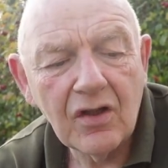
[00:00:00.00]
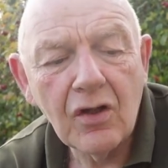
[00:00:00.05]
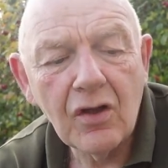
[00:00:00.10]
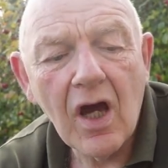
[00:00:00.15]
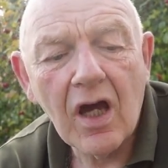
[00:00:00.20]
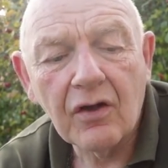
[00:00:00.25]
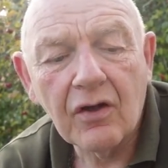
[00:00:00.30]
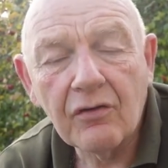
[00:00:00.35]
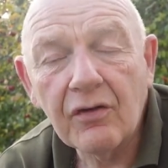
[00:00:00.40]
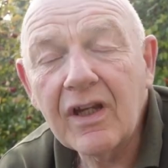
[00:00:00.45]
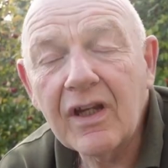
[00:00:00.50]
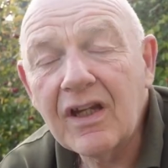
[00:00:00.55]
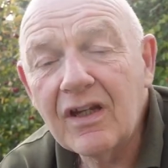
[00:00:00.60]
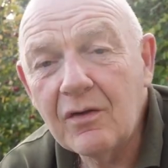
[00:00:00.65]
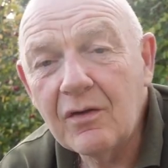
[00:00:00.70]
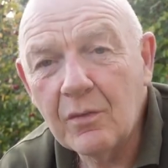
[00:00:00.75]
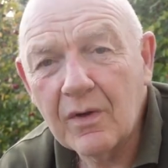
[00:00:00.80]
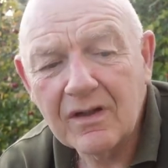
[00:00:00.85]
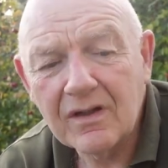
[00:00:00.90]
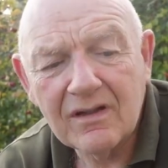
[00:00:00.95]

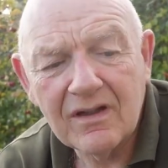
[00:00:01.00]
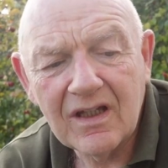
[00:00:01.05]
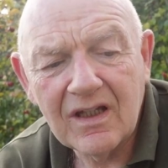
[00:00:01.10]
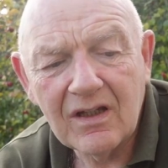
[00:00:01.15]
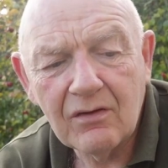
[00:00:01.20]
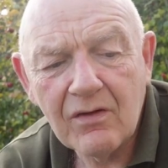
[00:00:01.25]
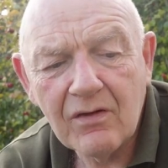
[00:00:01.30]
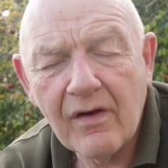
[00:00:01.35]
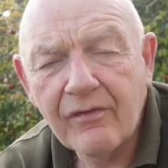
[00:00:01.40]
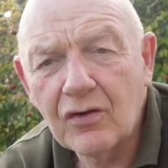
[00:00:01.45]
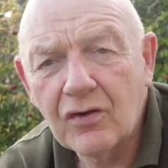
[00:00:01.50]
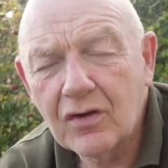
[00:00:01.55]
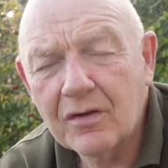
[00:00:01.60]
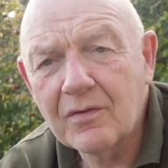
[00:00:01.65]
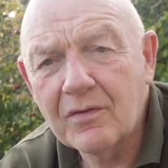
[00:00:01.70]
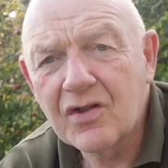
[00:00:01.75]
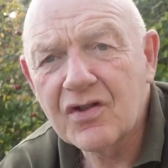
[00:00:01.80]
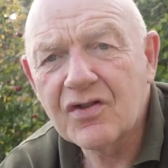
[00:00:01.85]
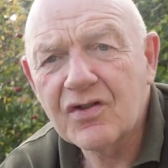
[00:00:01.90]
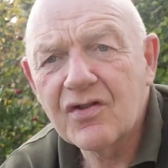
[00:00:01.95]
agreed with the revenue
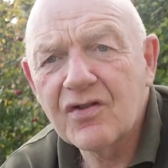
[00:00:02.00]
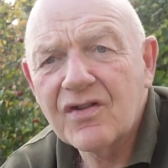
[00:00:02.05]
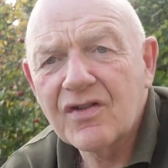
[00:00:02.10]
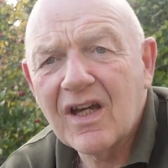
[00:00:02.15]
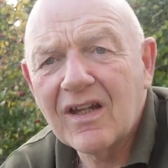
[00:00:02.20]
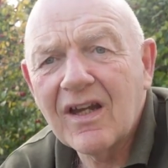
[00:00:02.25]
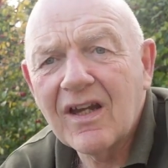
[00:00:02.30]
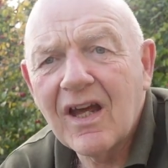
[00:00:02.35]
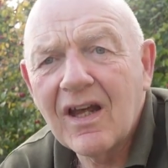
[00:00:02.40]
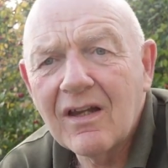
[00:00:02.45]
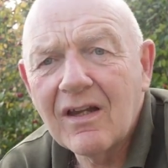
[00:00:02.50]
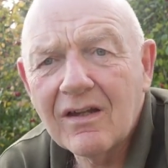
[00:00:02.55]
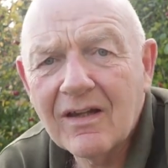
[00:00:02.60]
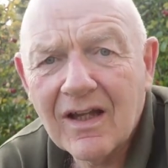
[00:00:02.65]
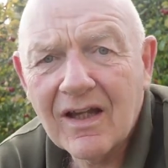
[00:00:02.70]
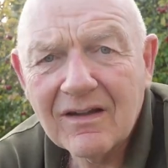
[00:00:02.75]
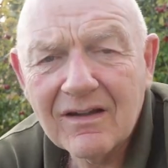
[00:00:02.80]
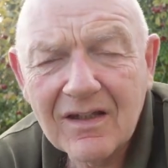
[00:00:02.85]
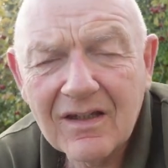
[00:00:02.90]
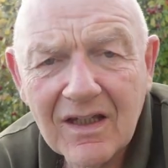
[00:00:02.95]
commissioners and held
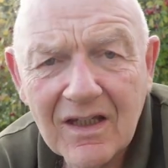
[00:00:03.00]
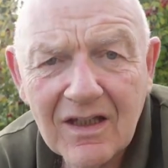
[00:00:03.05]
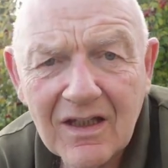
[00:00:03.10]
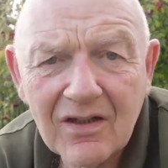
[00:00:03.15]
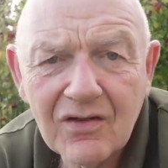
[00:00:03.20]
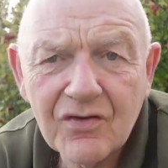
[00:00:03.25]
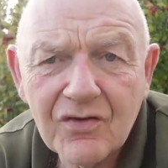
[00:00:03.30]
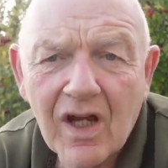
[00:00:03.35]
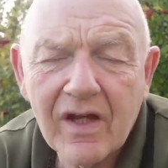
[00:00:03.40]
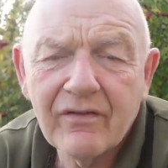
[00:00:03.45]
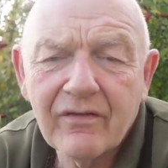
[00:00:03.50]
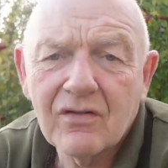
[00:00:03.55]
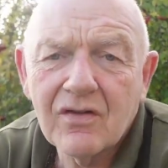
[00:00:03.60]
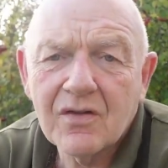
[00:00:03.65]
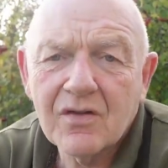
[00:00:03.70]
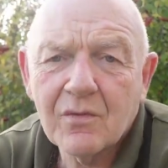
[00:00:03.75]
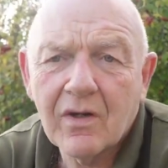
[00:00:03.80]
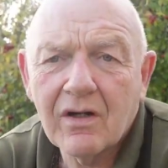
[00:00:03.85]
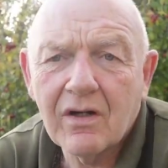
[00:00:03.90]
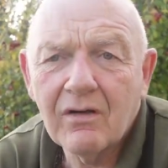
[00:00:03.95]
that the
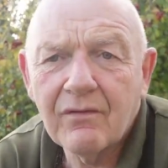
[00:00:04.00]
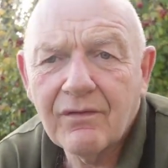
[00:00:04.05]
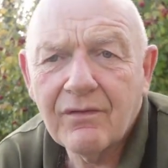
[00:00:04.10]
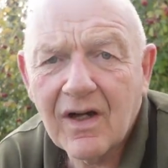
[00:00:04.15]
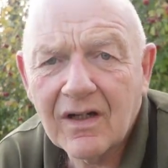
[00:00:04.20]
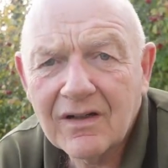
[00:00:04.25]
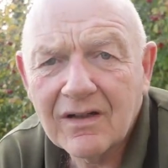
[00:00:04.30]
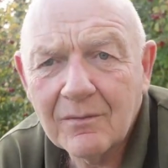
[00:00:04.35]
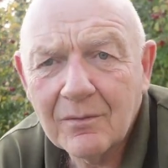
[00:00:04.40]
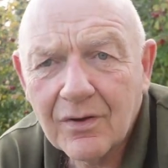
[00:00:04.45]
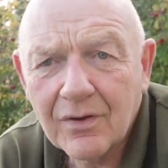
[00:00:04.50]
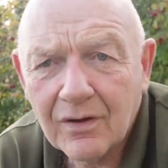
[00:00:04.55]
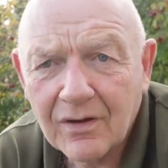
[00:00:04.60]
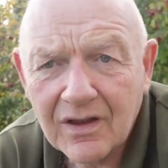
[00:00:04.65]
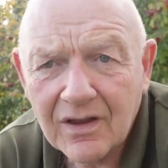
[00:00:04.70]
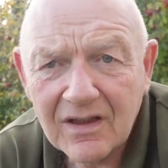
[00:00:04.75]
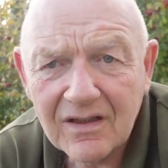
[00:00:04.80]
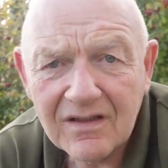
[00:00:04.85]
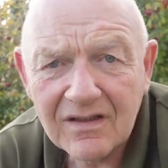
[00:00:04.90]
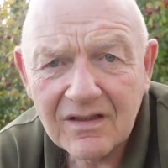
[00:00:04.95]
drivers were in fact
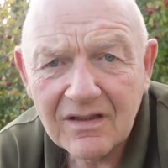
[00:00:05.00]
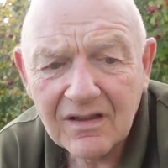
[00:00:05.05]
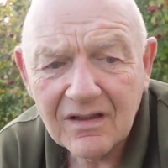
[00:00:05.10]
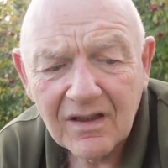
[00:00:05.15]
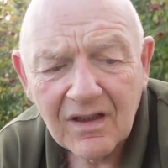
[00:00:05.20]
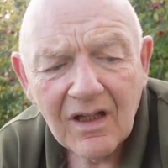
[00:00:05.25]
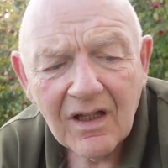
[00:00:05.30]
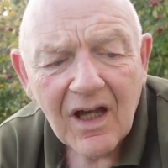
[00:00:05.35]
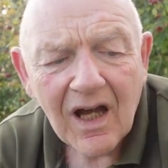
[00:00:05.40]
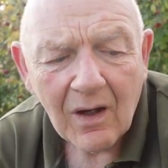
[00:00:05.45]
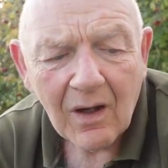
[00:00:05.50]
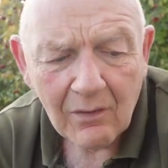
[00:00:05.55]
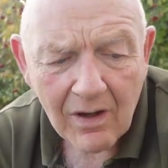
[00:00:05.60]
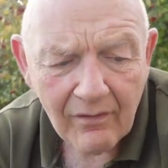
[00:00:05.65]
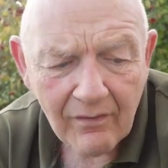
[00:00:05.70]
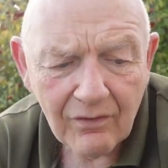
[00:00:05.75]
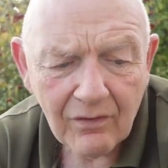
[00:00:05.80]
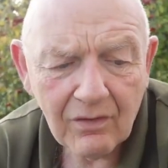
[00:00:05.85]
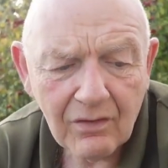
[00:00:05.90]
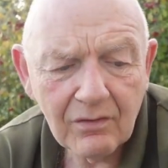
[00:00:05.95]
employees.
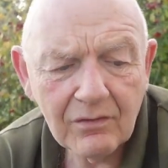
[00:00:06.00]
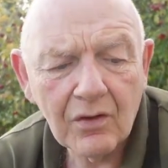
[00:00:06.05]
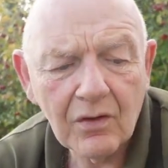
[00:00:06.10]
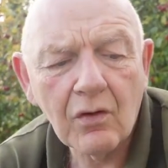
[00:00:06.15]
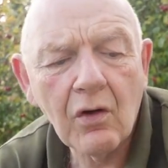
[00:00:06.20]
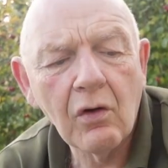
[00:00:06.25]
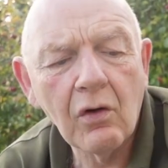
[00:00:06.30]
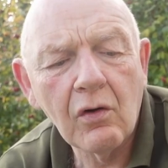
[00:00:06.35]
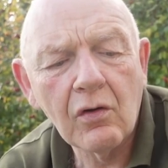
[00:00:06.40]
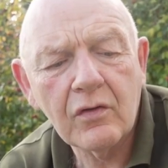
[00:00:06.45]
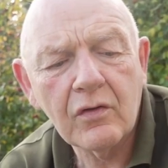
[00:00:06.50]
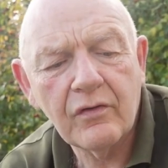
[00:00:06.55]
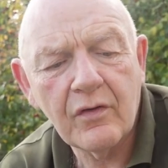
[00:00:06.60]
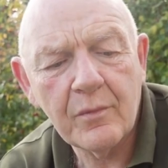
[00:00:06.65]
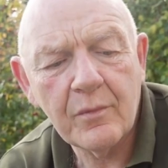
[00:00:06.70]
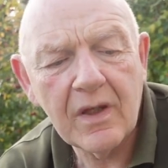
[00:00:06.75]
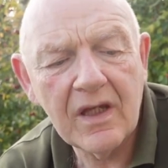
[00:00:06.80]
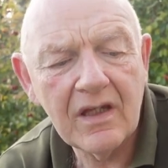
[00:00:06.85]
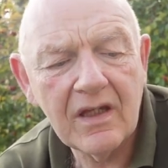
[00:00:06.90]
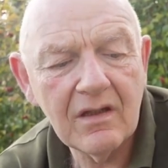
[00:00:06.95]
However, the Court of
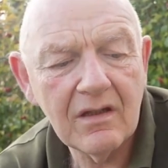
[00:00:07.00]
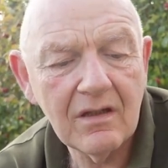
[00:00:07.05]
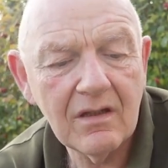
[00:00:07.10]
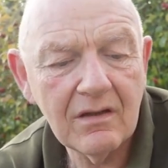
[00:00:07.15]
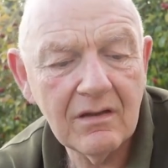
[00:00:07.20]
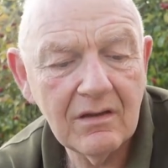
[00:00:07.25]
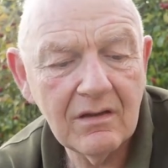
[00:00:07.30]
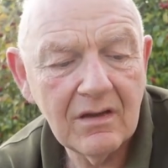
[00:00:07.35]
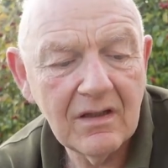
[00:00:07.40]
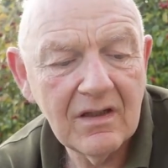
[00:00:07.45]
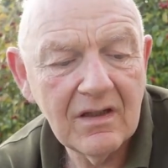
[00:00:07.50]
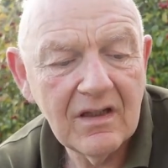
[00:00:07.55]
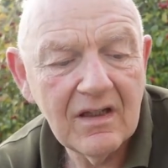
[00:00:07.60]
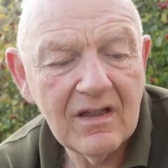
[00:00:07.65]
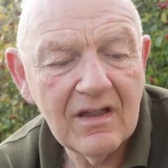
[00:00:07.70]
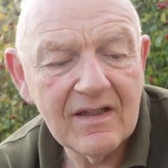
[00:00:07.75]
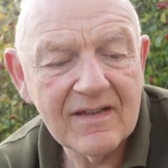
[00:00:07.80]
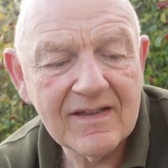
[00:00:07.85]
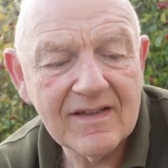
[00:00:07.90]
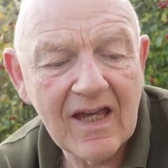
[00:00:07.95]
Appeal
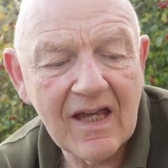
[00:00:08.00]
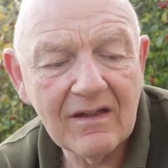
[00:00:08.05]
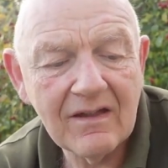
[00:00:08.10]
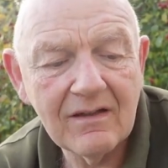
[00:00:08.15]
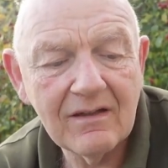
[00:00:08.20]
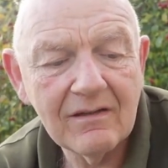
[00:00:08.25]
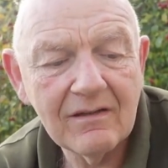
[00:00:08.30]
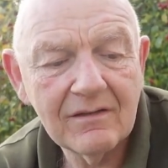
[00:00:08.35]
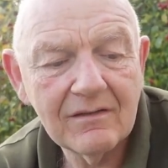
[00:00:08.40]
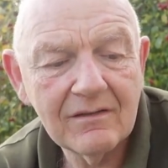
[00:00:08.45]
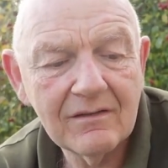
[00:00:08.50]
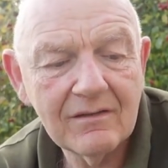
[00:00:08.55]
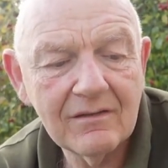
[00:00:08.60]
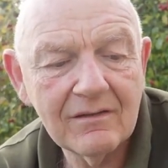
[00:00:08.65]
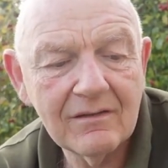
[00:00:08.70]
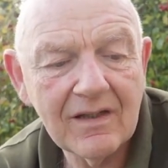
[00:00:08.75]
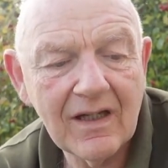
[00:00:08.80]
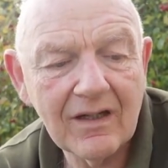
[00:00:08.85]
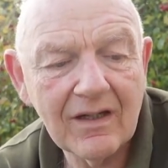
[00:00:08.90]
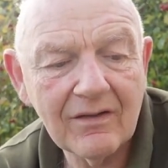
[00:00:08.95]
said
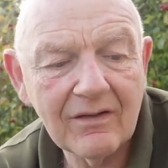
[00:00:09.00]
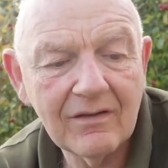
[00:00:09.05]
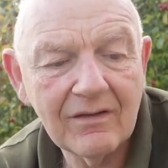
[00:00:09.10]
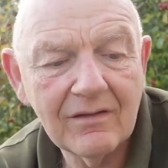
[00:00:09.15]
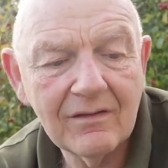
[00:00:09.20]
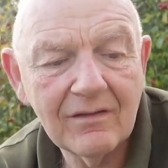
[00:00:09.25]
that